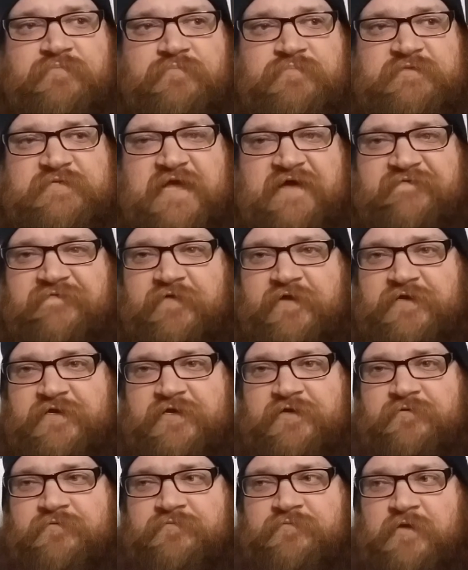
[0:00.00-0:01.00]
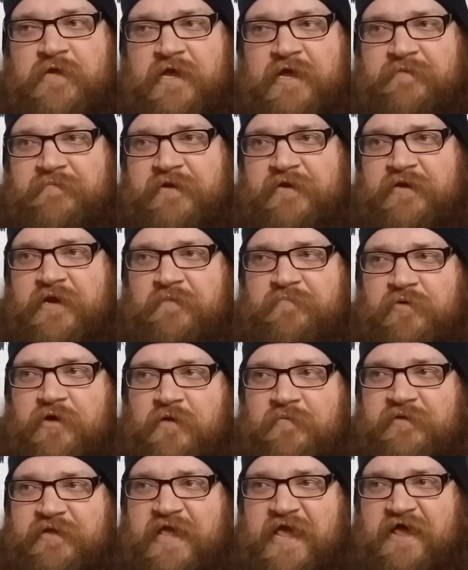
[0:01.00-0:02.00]
definitely do. I mean, I
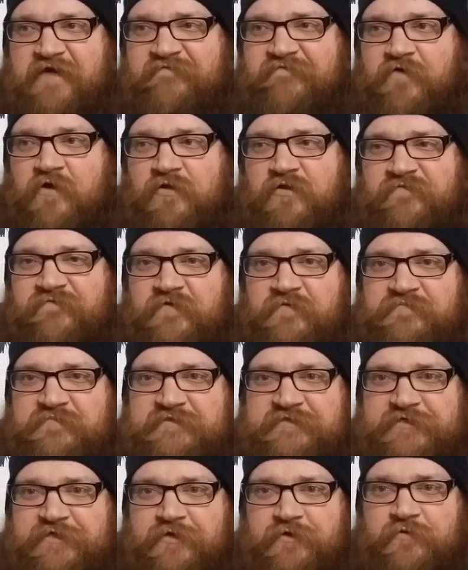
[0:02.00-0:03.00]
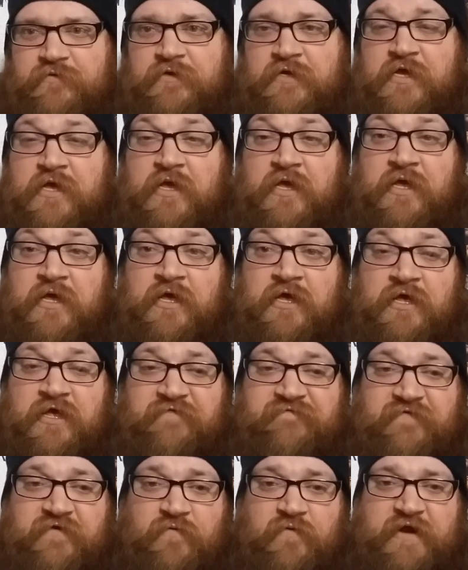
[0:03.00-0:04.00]
probably have all of them. So
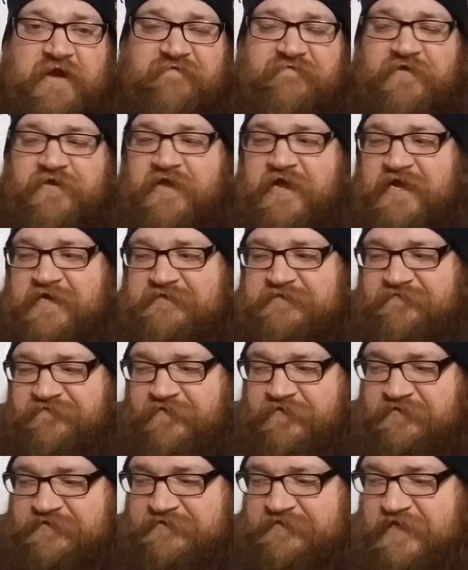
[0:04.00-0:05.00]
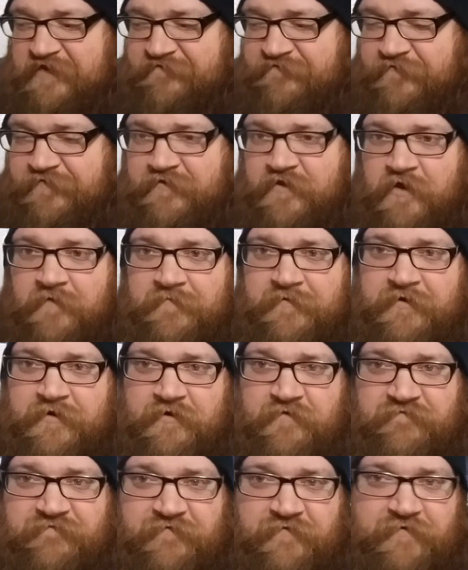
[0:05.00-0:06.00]
whenever you guys feel safe with coming
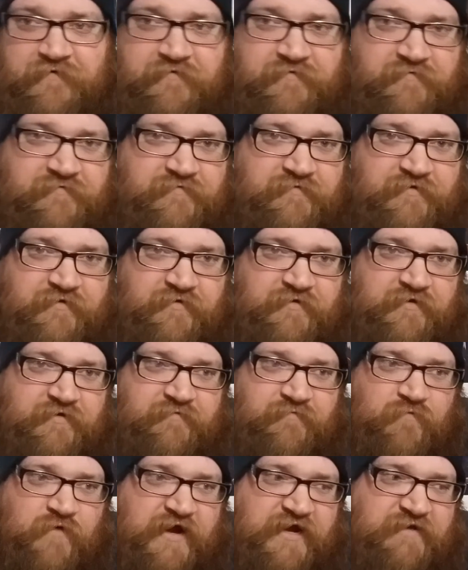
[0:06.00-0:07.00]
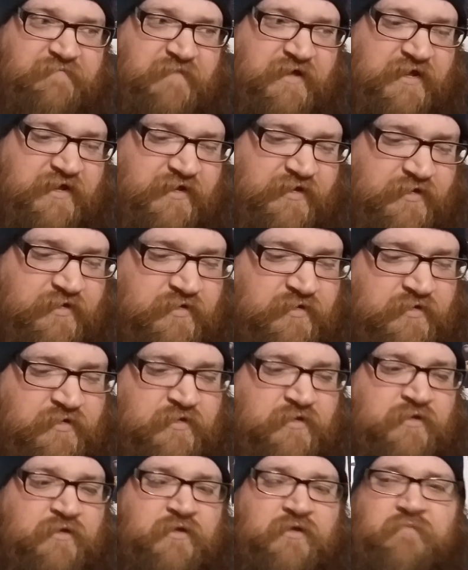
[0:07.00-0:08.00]
over, you can raid my
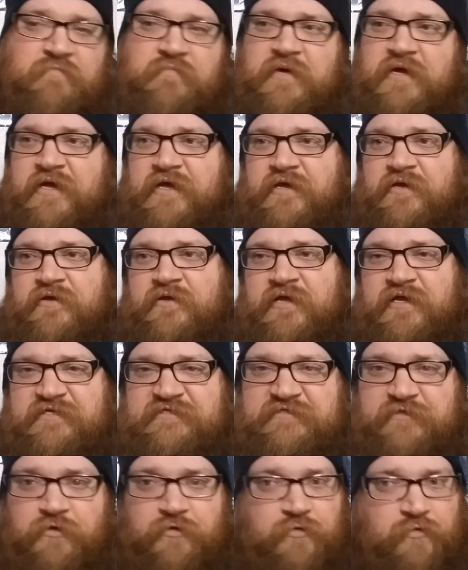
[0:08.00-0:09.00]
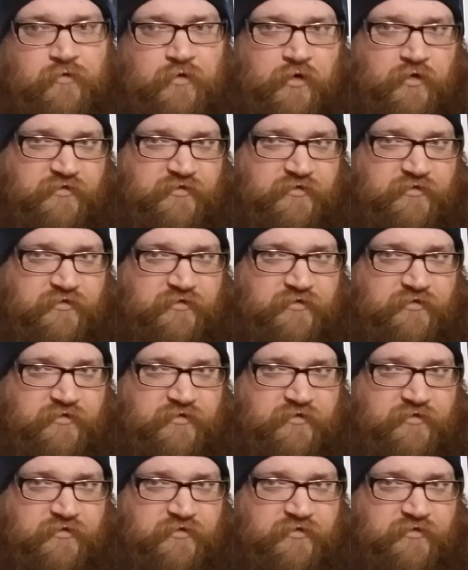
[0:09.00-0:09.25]
external hard